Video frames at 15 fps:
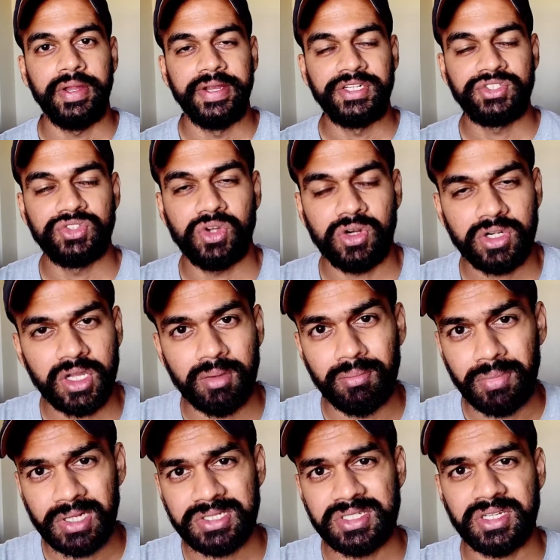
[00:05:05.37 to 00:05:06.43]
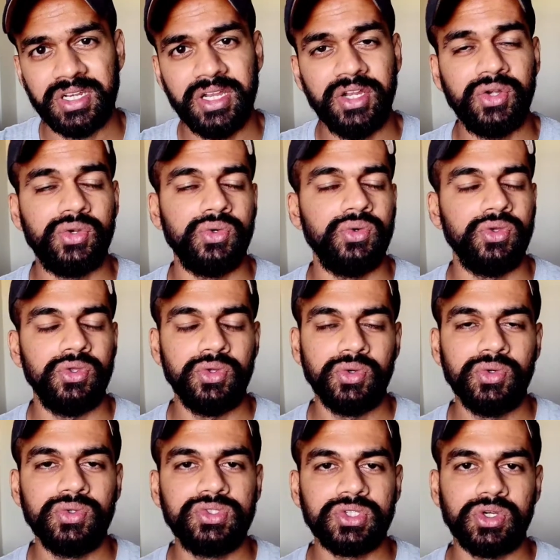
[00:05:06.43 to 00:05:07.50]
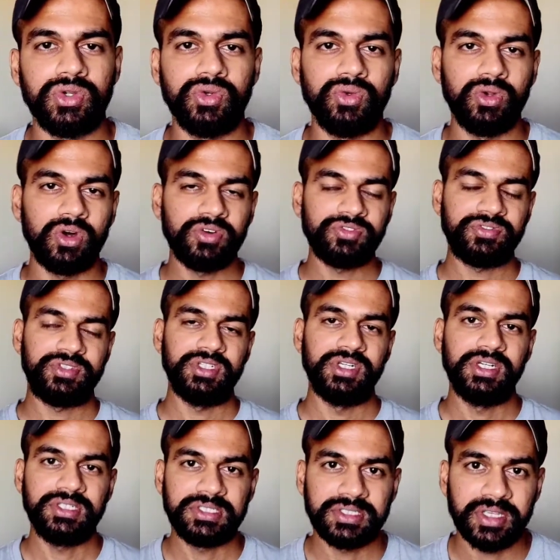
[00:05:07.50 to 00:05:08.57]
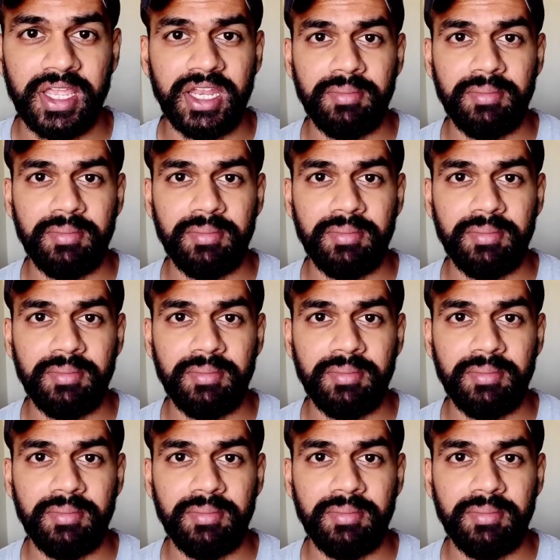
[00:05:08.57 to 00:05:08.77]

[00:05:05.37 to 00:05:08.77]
It's not compulsory to use rule of thirds.